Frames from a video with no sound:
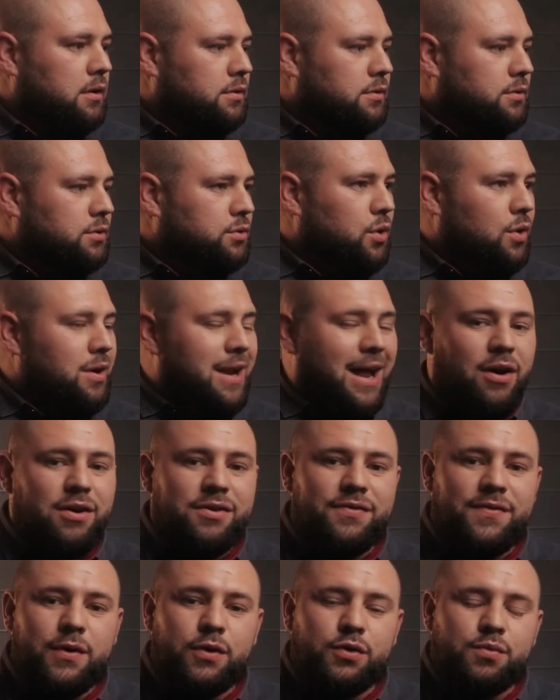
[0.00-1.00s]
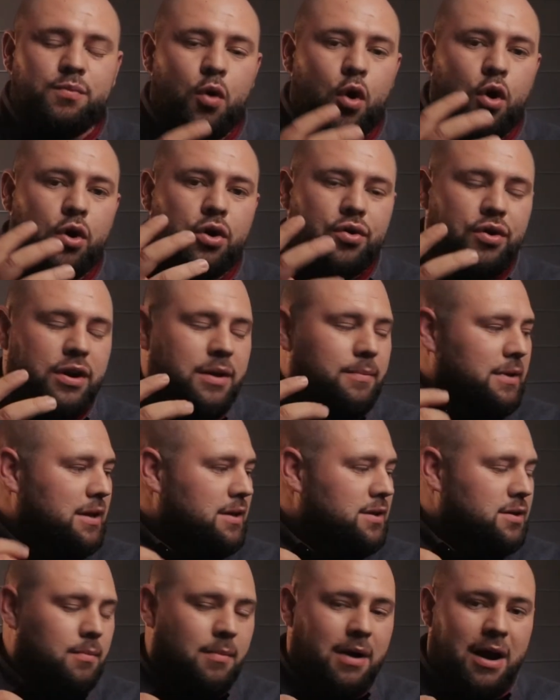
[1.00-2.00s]
So now it feels more creamy
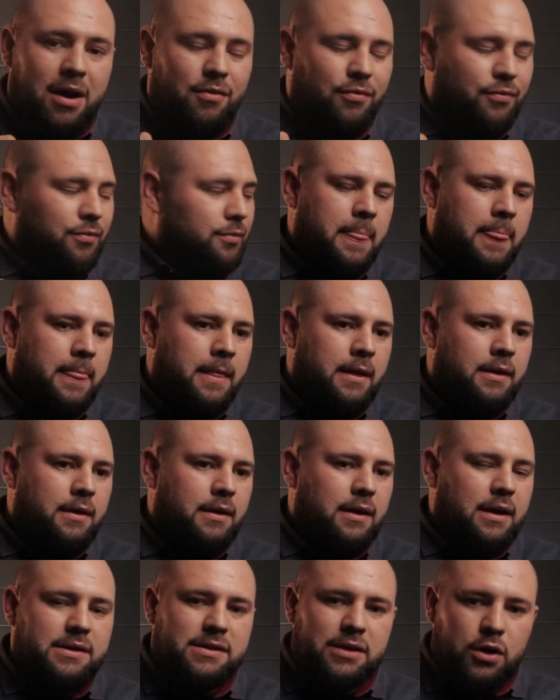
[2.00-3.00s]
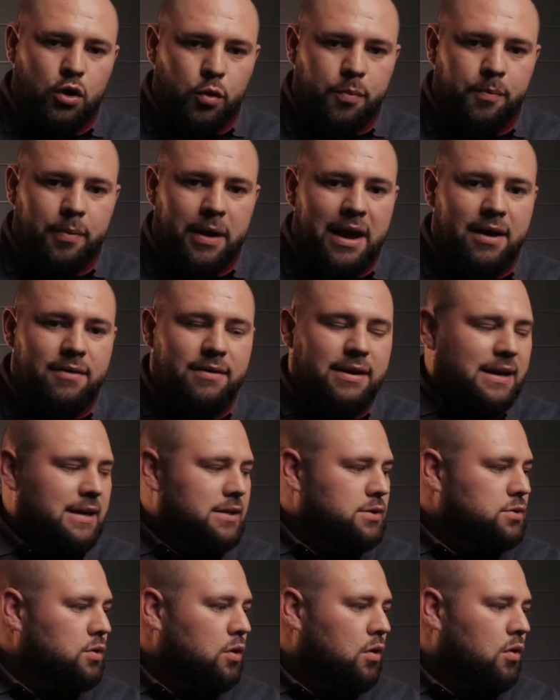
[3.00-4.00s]
in your mouth. It's a good pairing.
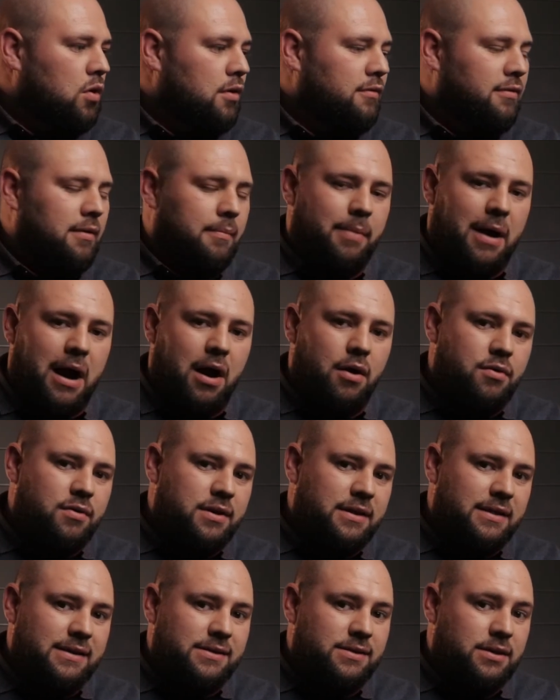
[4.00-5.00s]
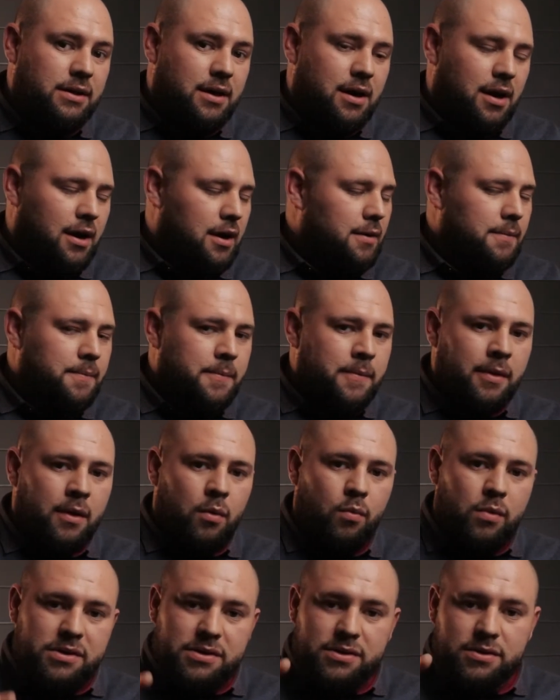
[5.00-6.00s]
It's not overpowering the cigar,
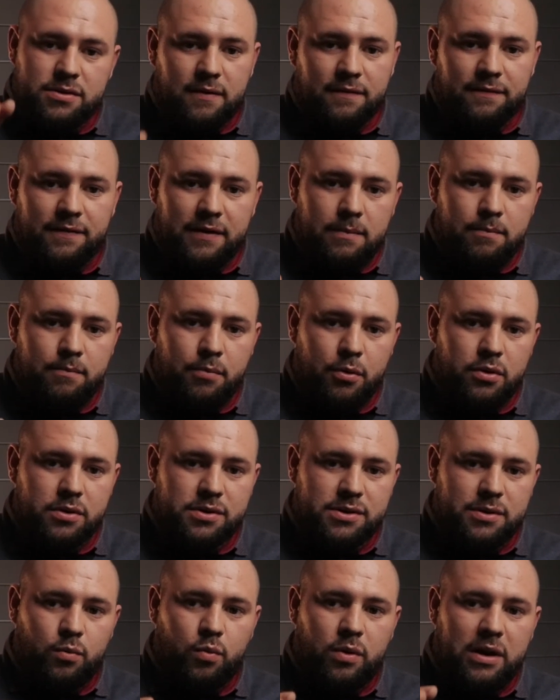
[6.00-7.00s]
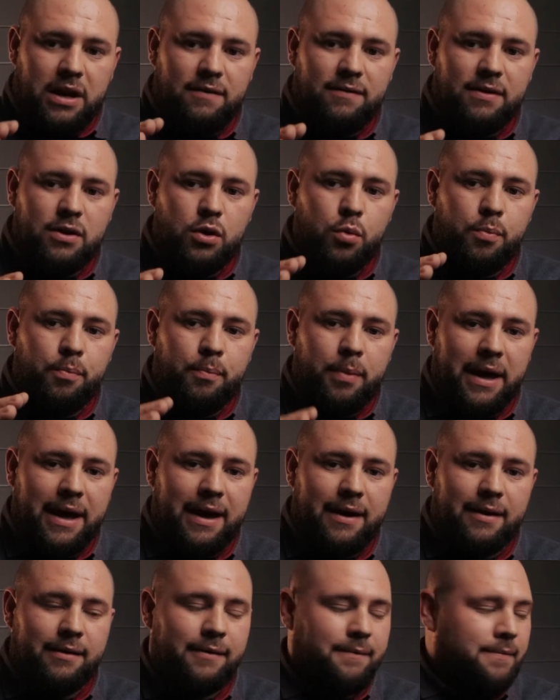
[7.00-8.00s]
which is something important. Whenever you
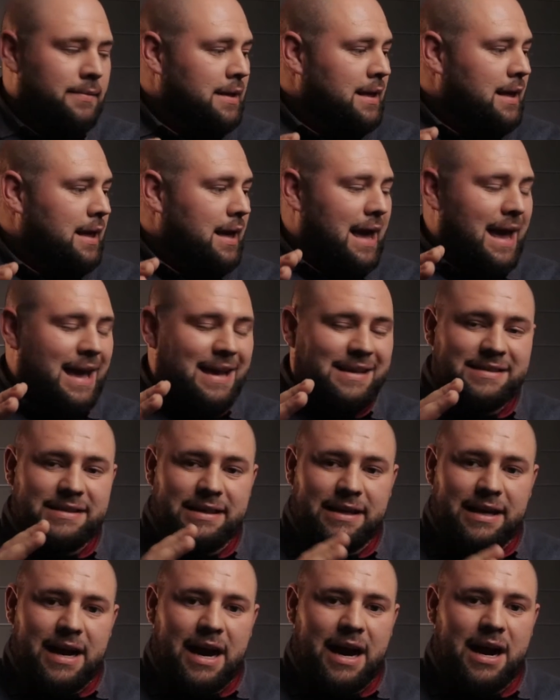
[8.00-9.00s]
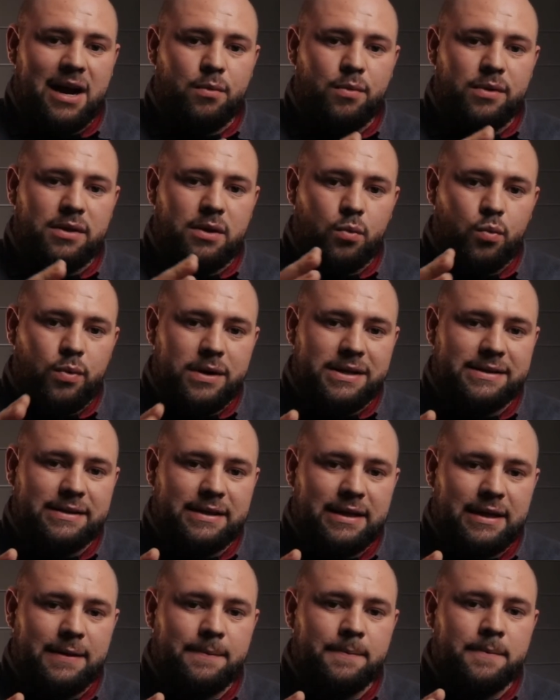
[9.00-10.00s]
pair a cigar with the
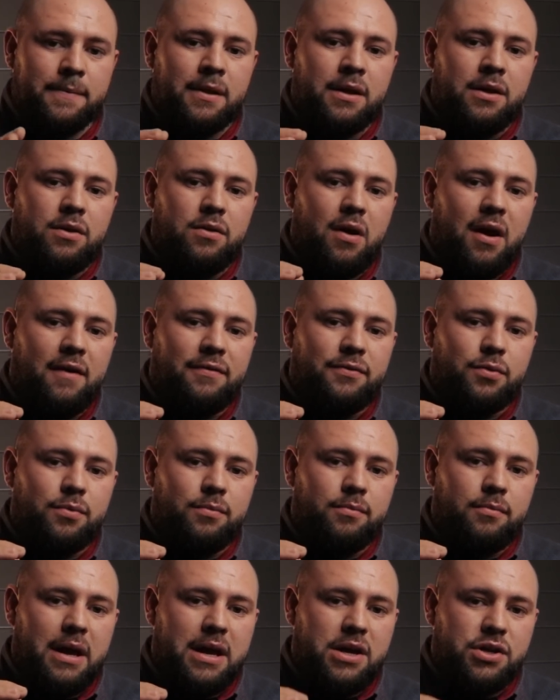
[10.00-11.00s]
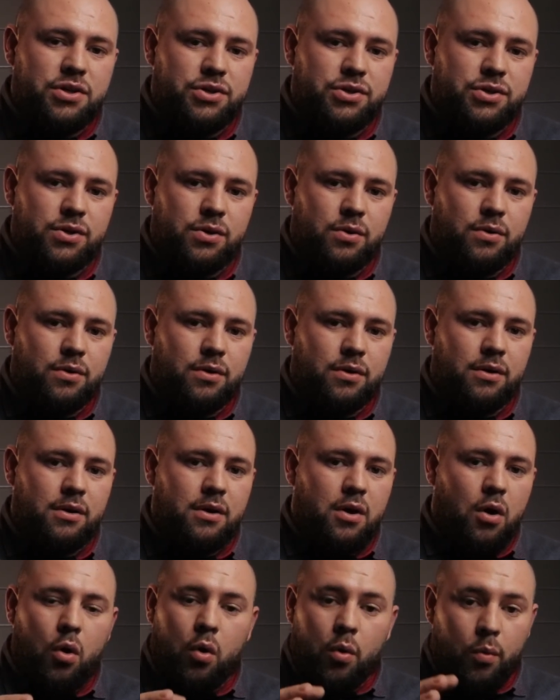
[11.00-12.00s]
whiskey, you have to make sure,
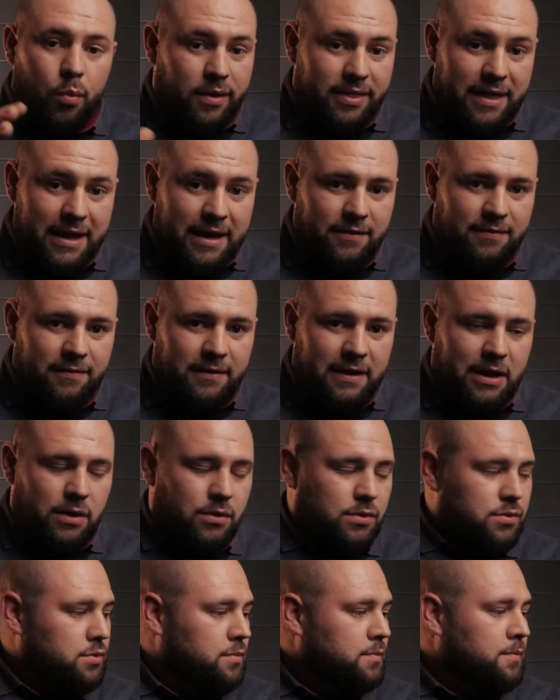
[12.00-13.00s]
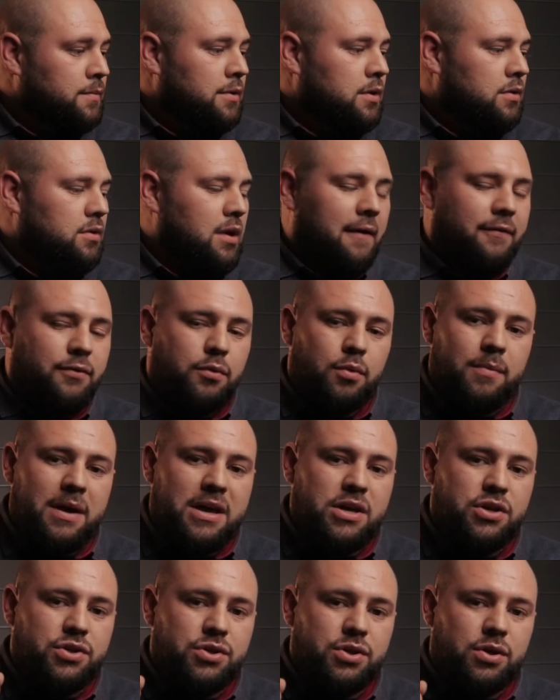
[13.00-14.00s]
or with anything else, you have to
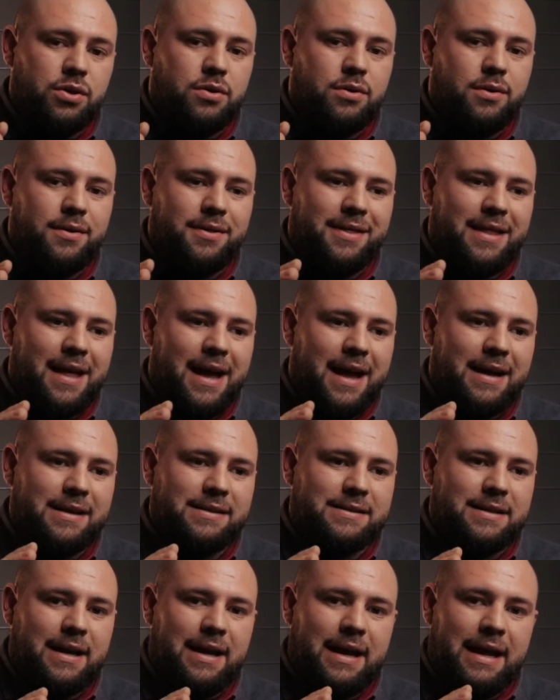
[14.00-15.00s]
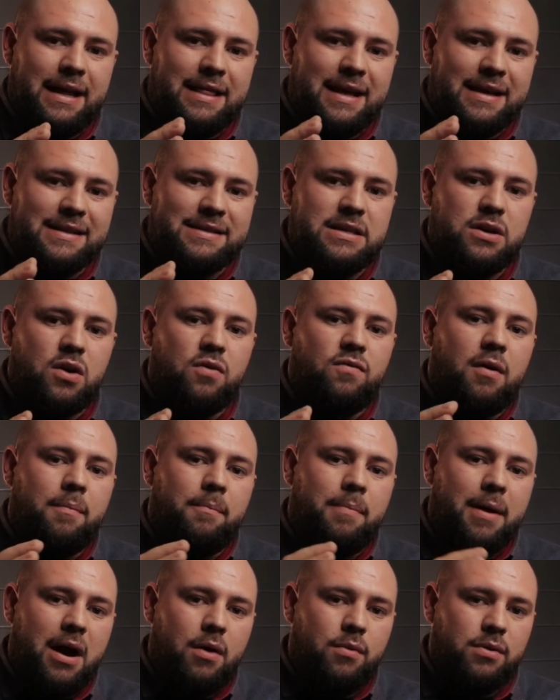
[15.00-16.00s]
make sure that it doesn't
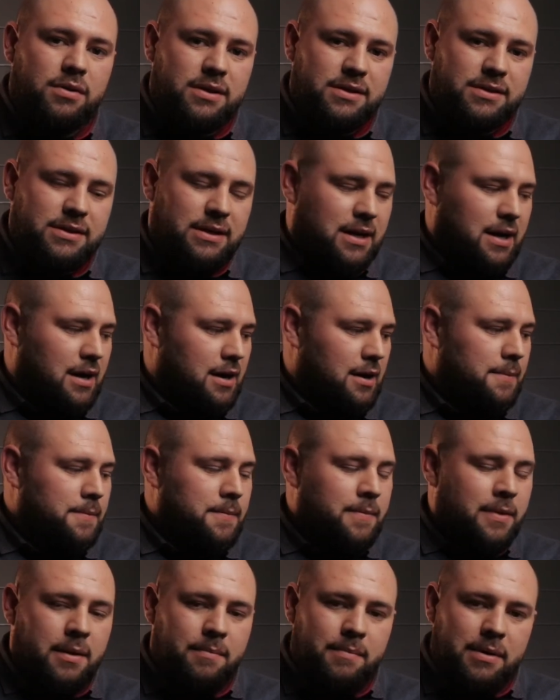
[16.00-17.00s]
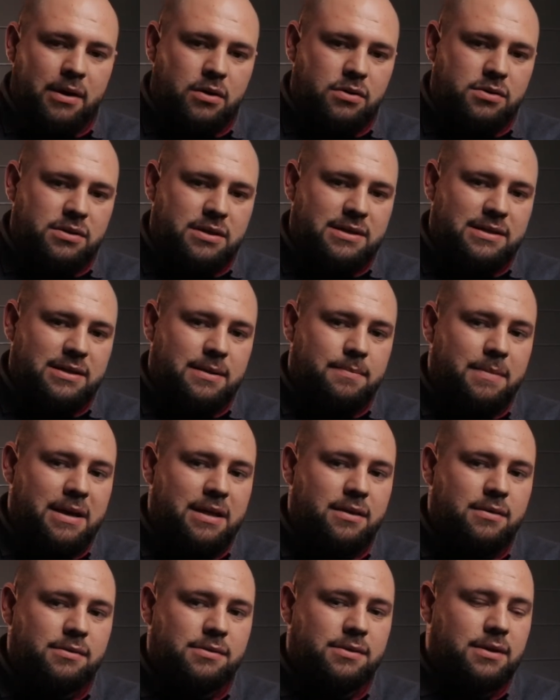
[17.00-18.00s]
overpower the cigar. Because this is a
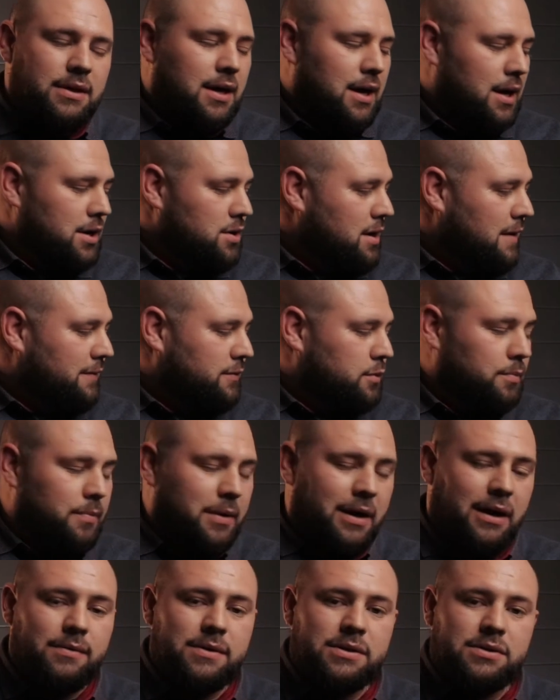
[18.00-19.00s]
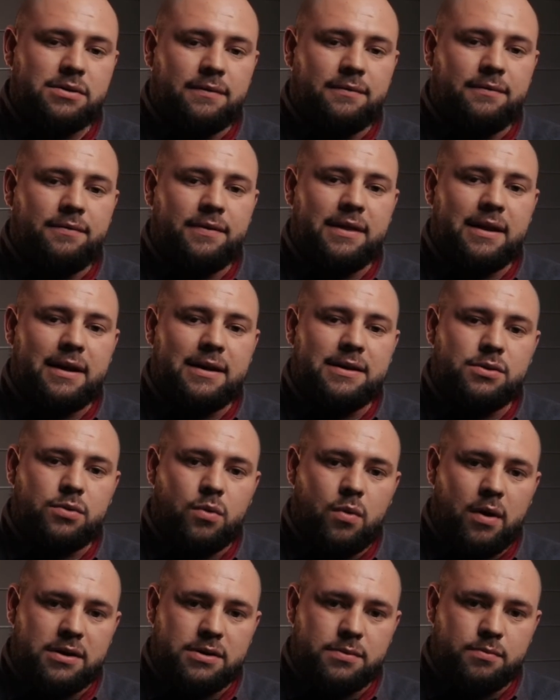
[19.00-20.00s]
medium cigar, you have to pair with something that is
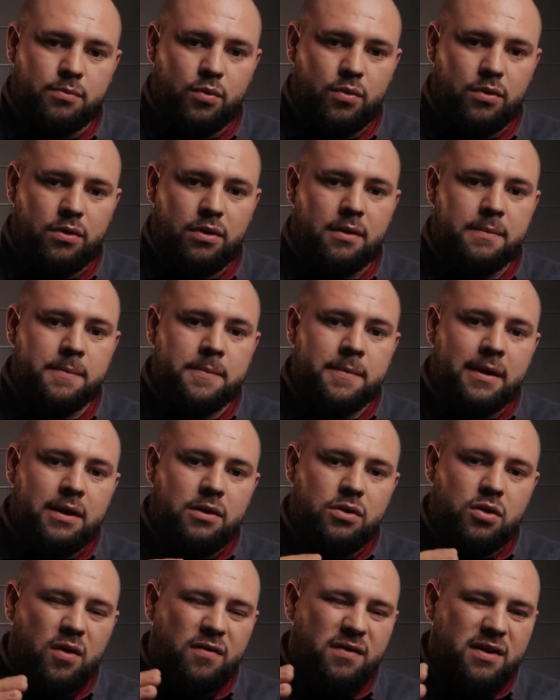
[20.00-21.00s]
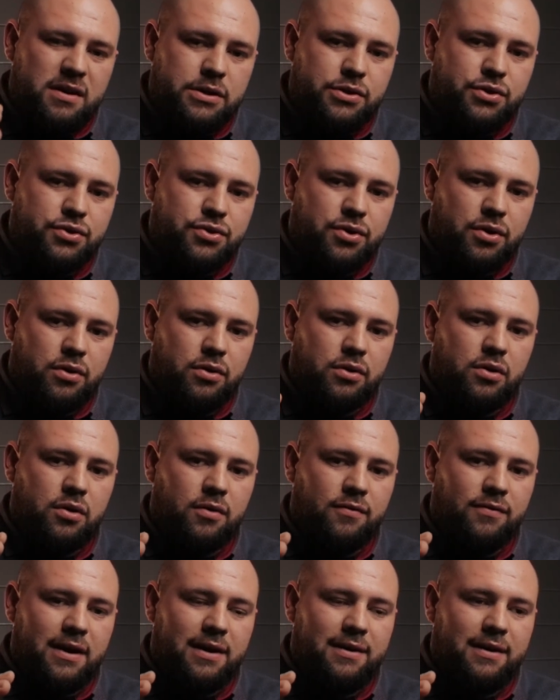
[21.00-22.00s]
quite smooth, not very strong,
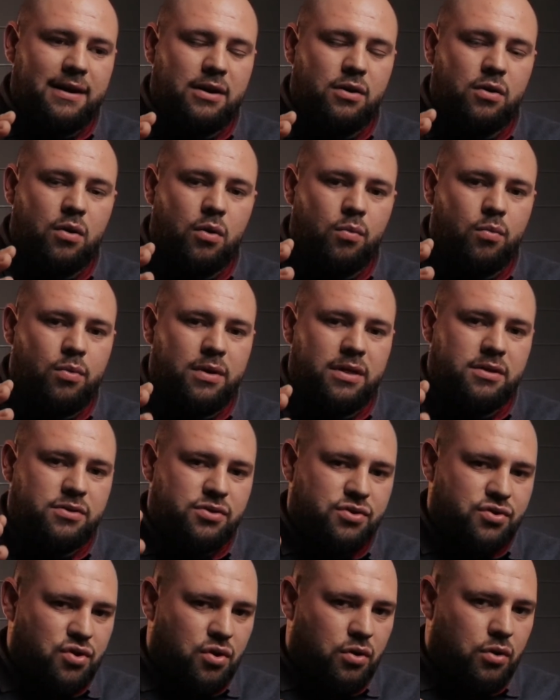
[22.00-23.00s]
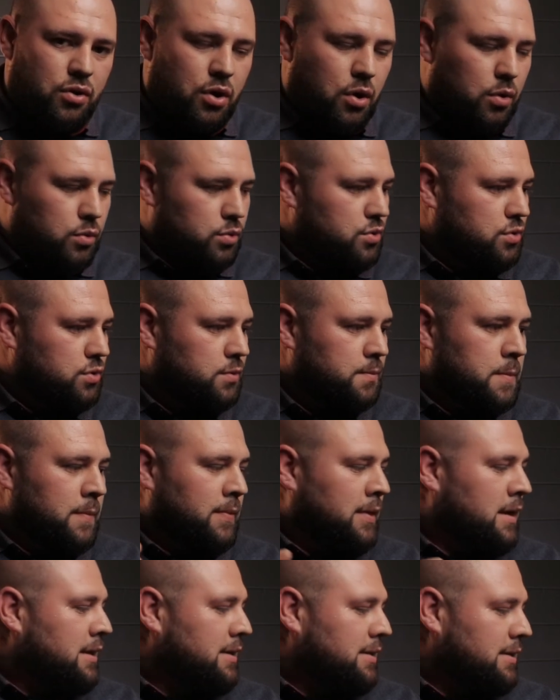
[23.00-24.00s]
not with strong notes.
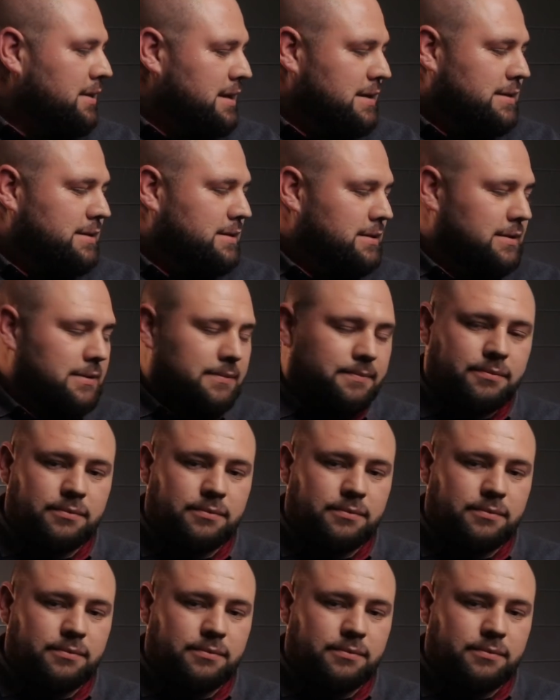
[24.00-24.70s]
This